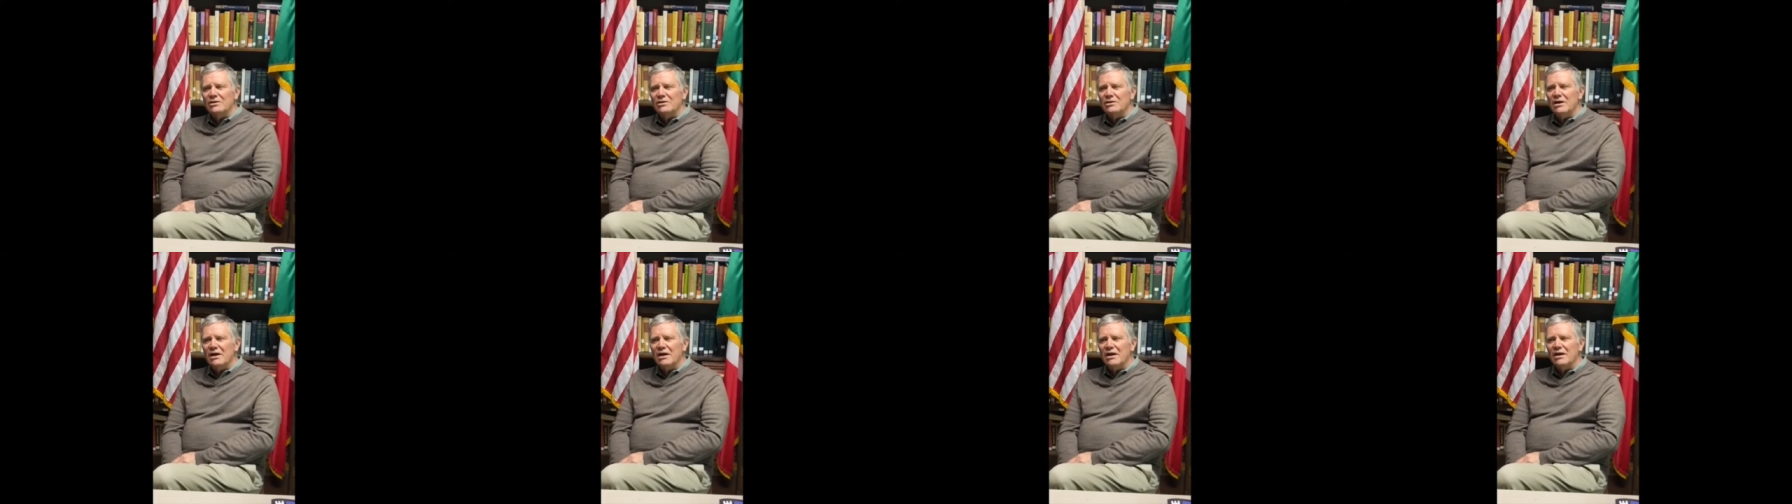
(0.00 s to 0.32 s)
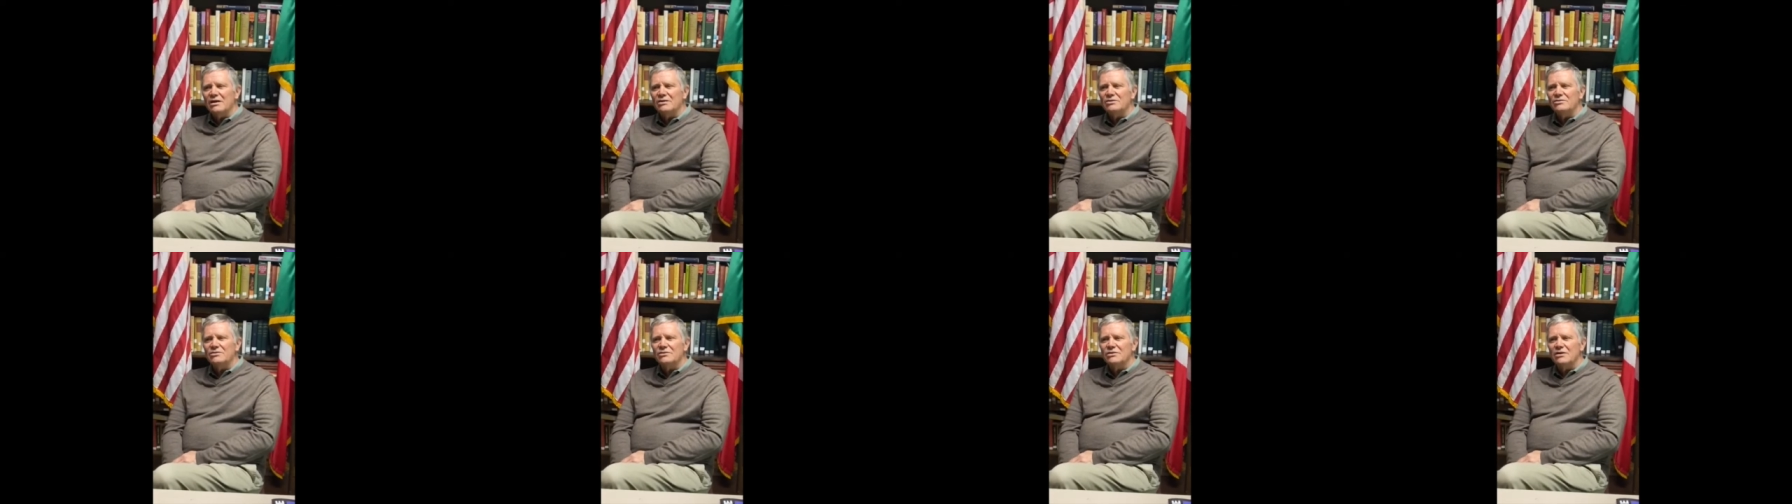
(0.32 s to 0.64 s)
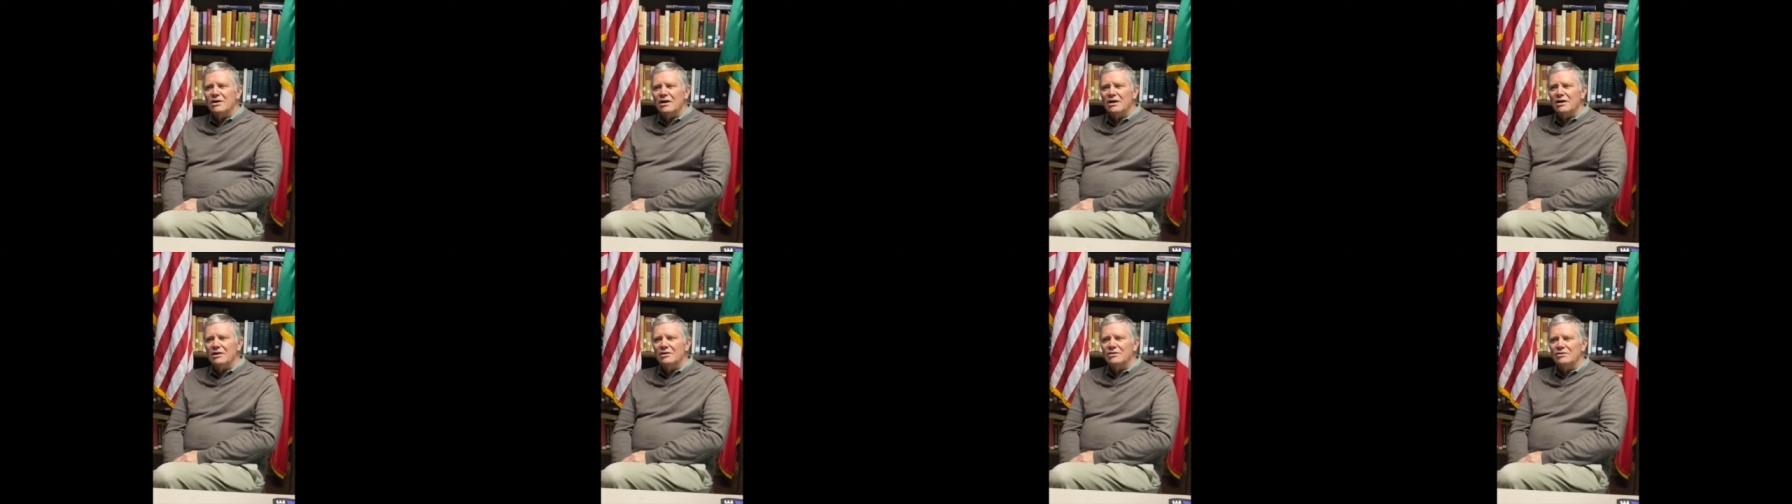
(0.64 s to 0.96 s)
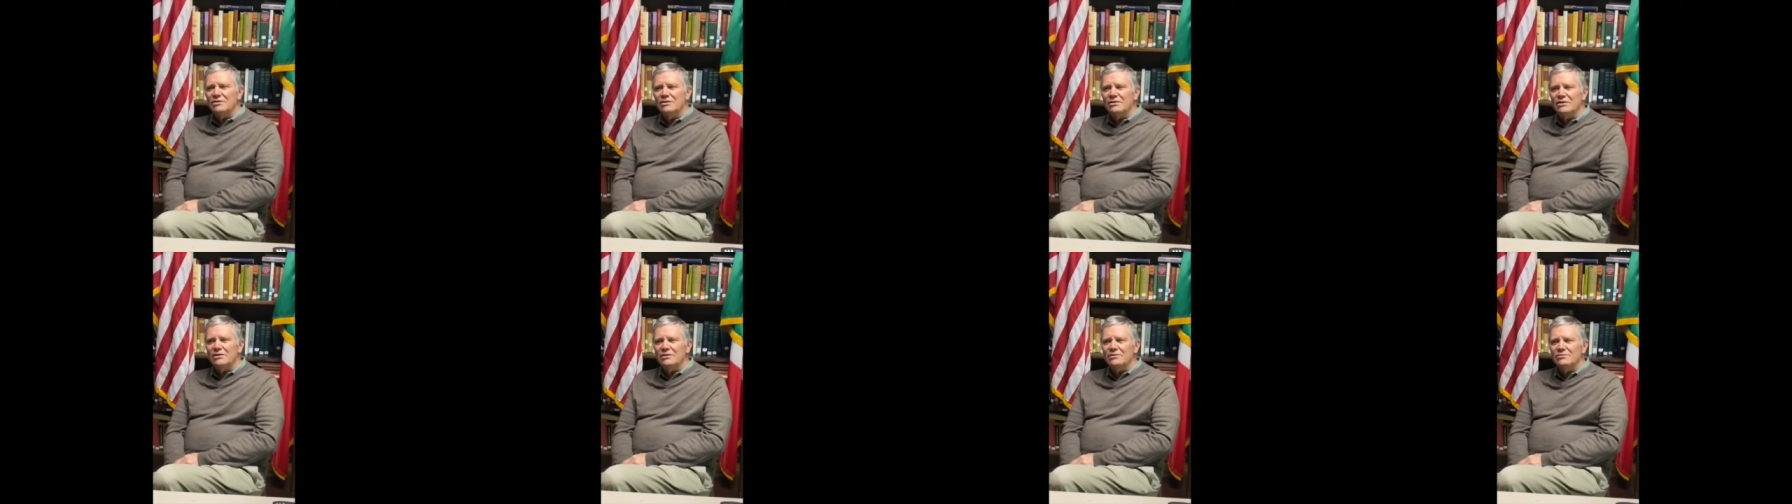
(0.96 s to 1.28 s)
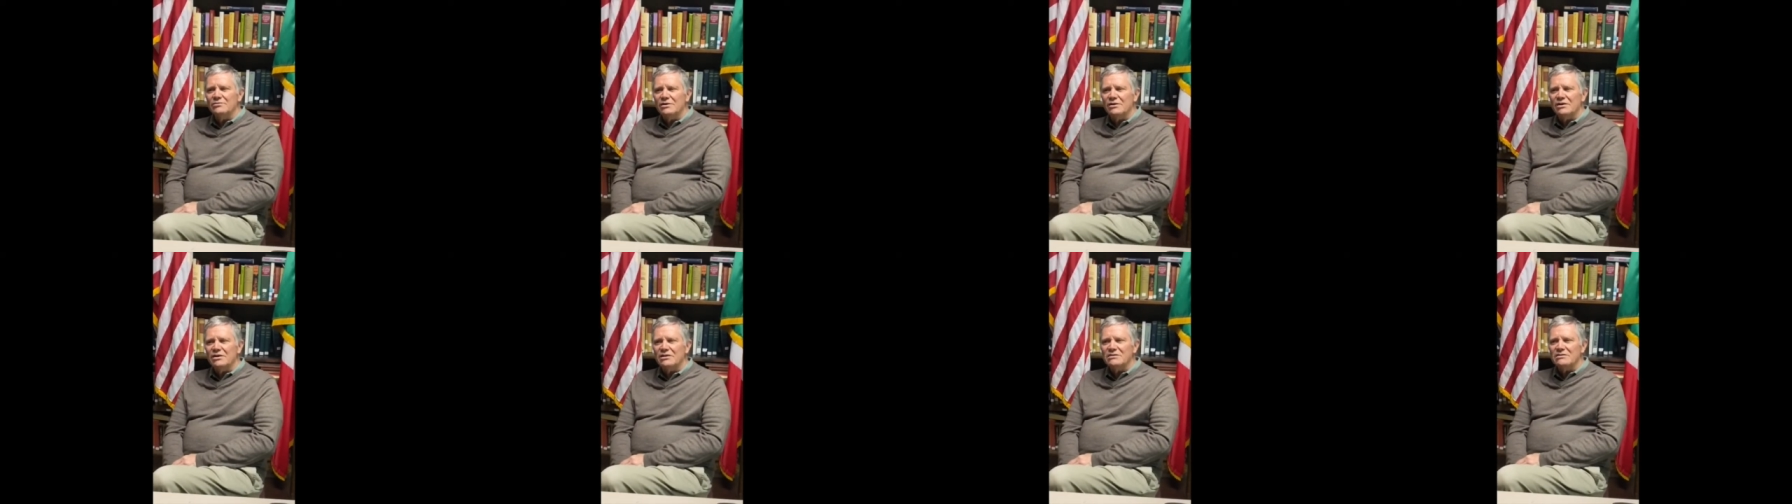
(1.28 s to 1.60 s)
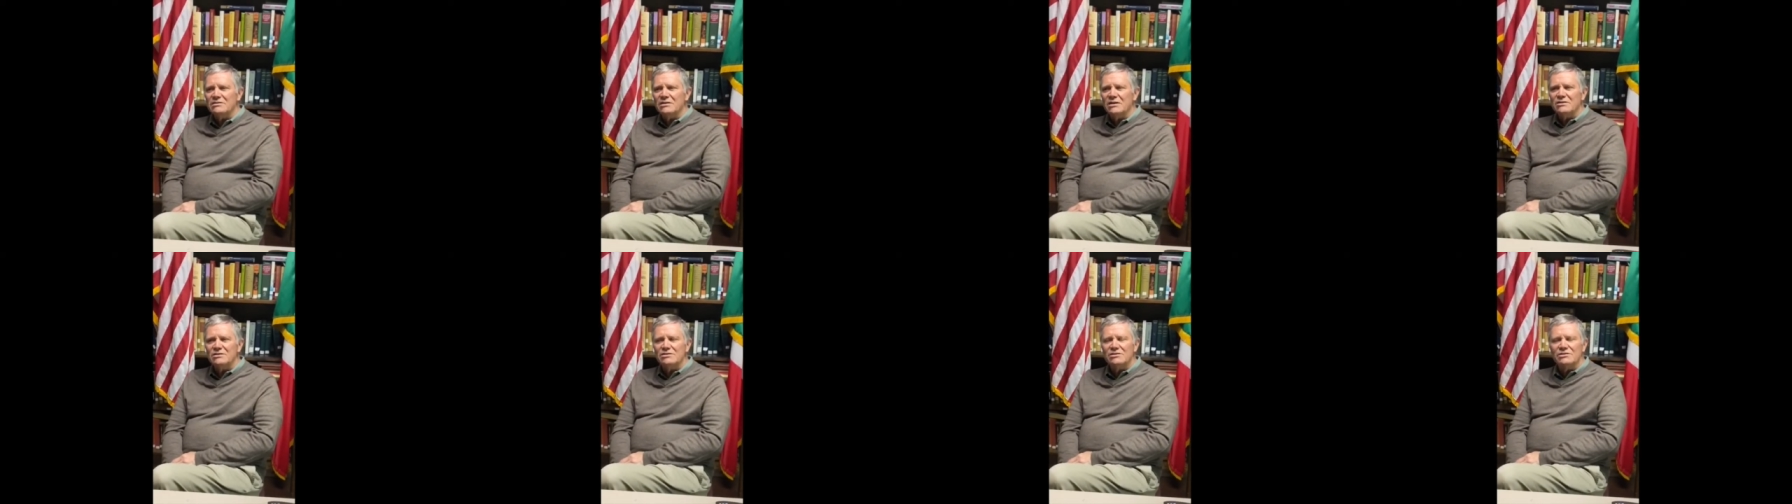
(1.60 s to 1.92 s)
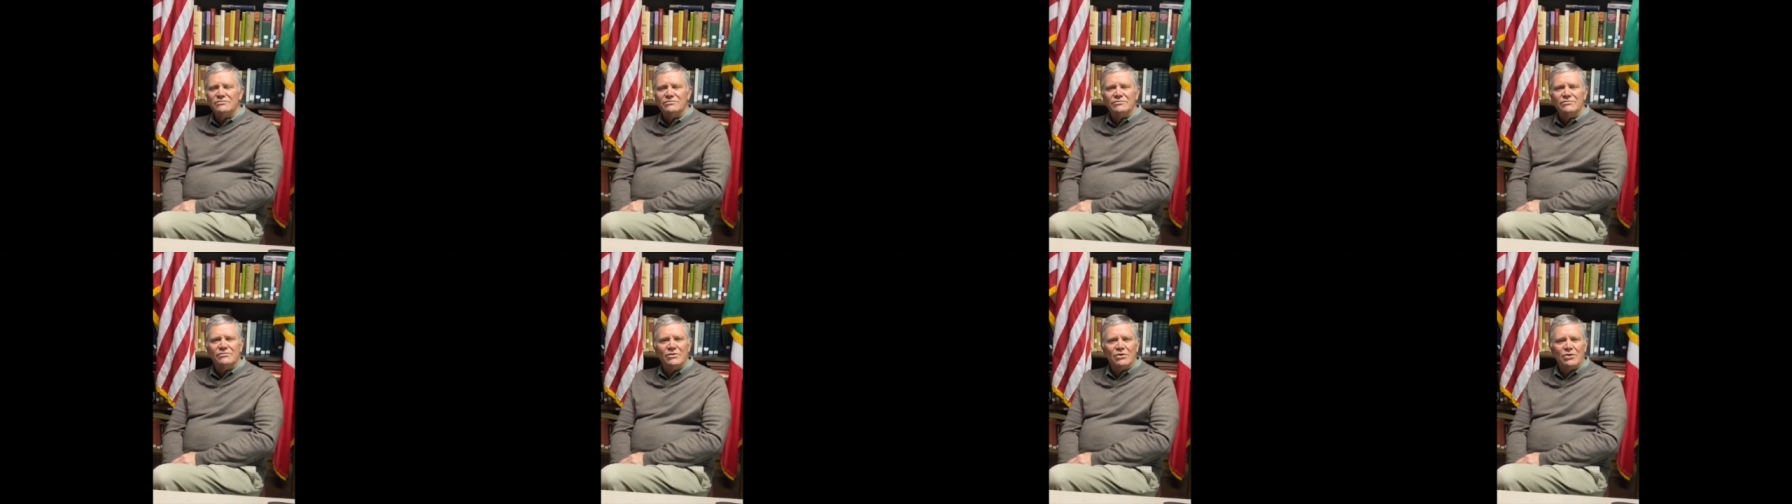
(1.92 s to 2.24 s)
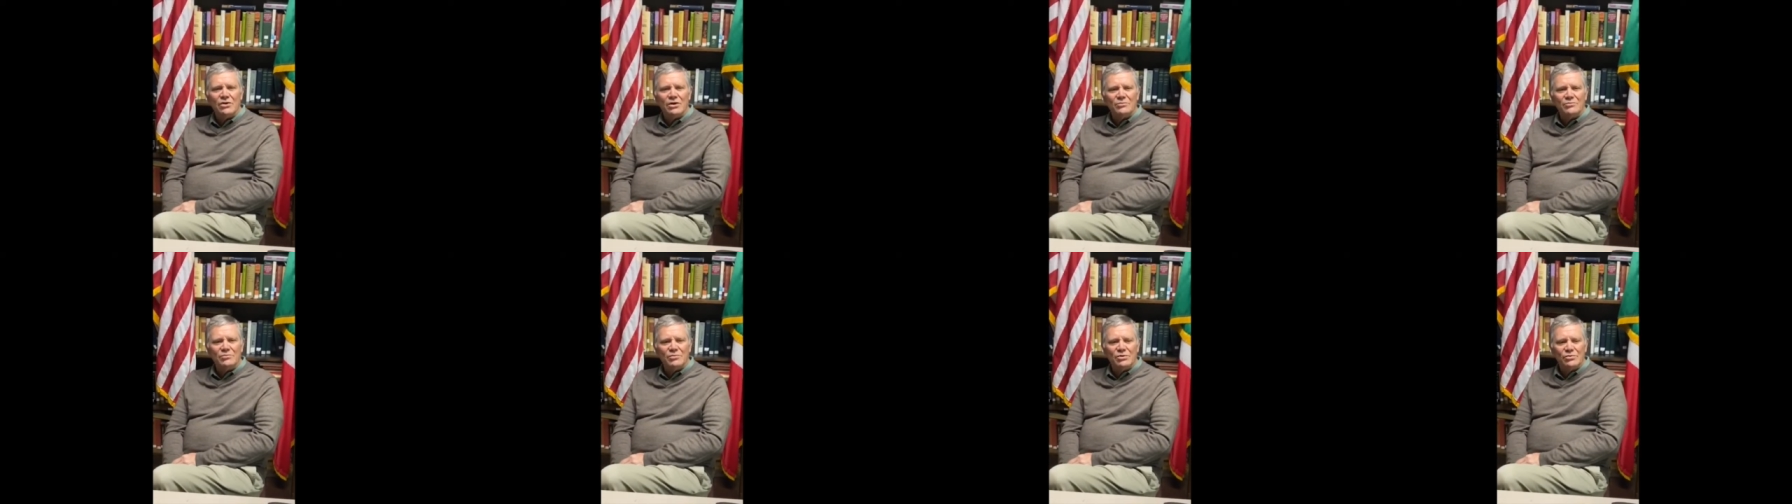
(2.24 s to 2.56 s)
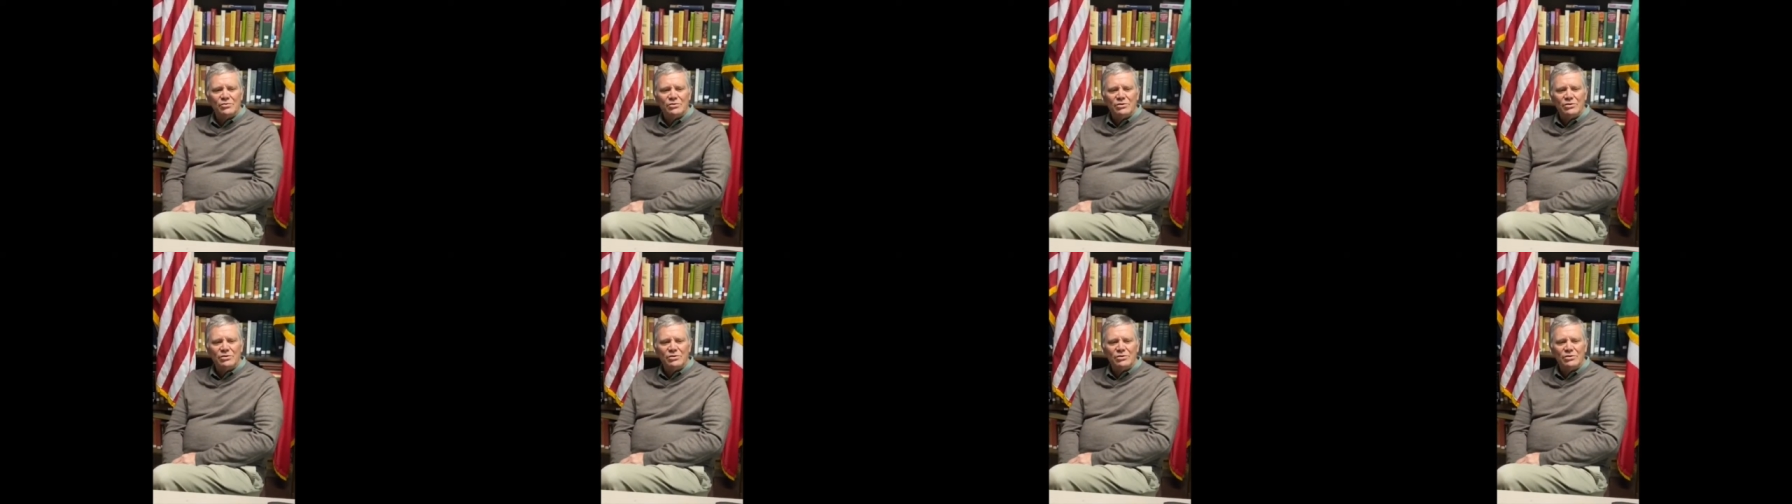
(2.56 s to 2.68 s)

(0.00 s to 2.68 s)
aunt had an extensive farm